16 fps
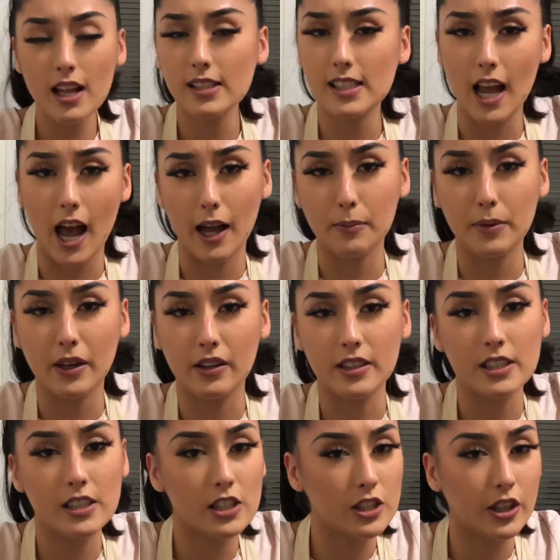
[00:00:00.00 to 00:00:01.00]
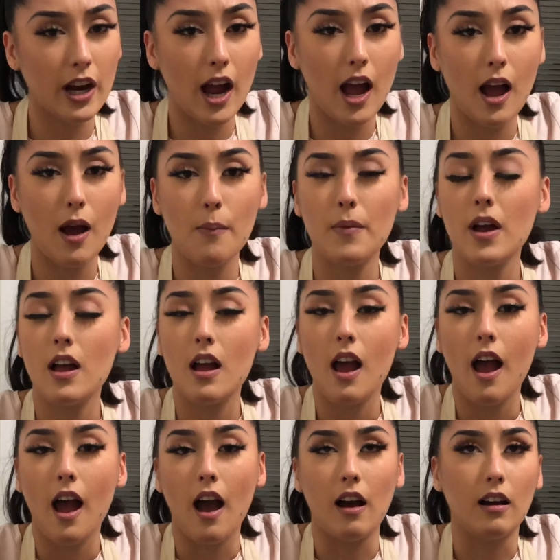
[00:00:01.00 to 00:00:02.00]
Tag me on Instagram,
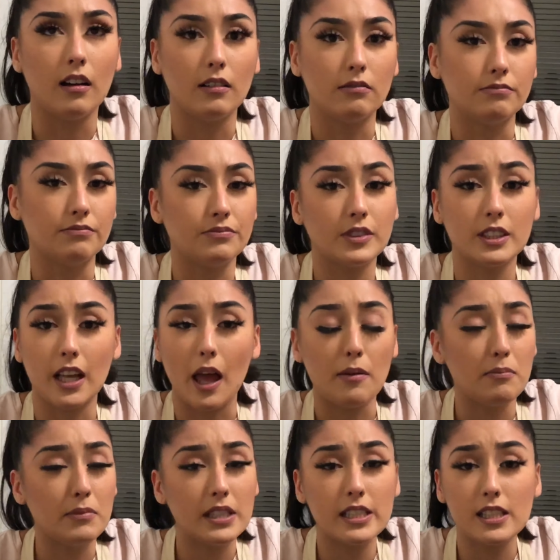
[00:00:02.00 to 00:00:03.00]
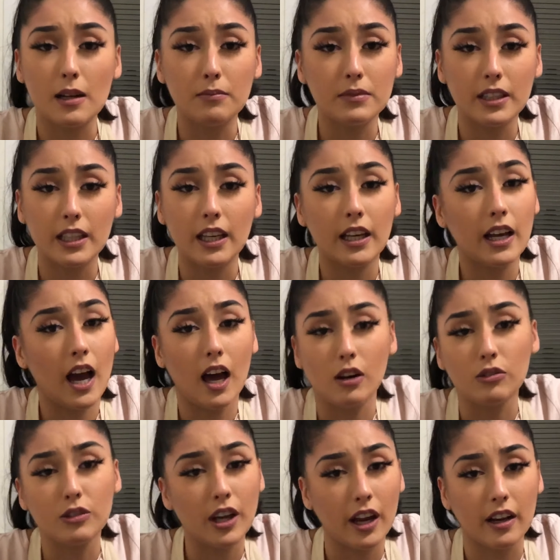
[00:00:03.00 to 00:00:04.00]
um, send me something, I
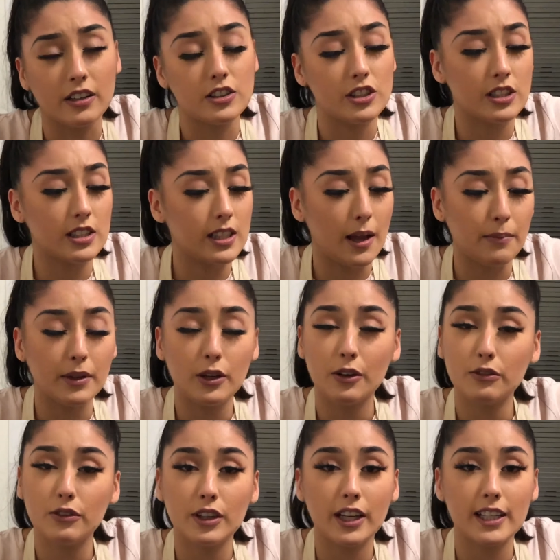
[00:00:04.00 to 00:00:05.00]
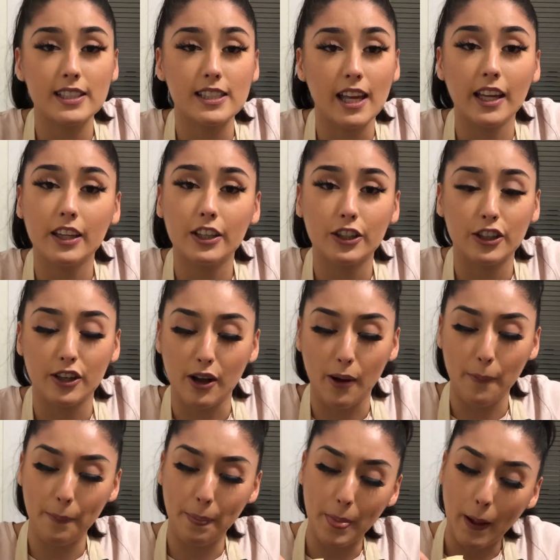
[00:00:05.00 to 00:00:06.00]
don't care. Just let me know if you guys like it or
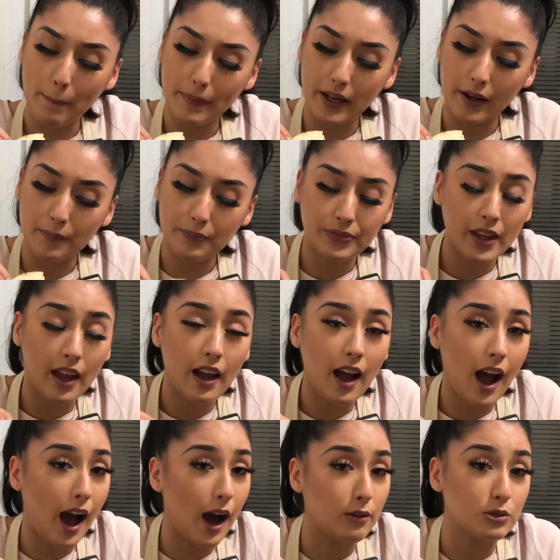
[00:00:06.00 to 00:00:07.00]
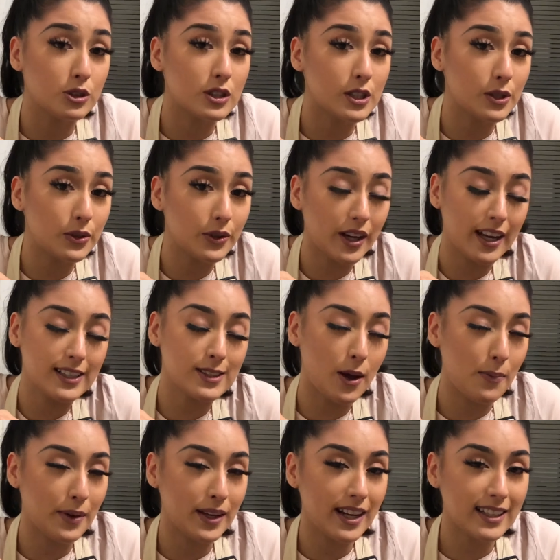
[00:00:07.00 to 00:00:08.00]
not. But I will see you guys
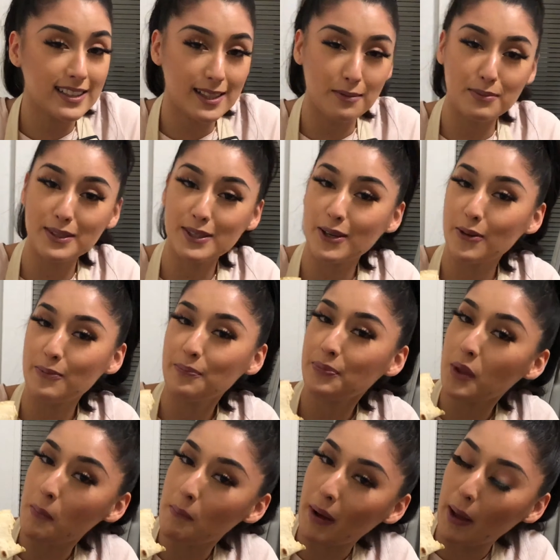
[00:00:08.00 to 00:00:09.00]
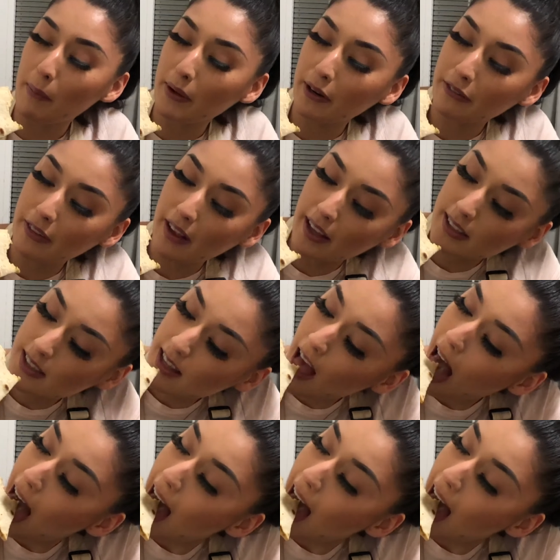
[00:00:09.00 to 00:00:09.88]
on my next episode. Bye butterflies.